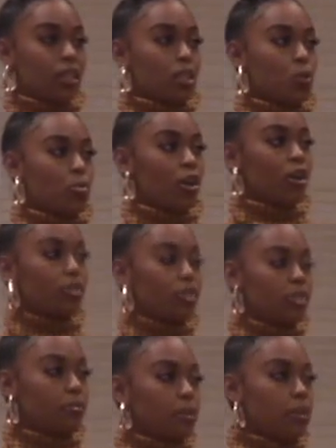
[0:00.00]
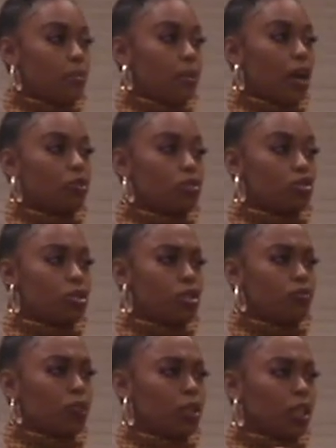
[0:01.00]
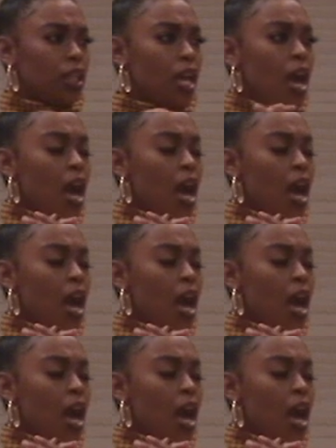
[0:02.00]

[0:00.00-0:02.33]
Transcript: that's what partnership is about. So she's really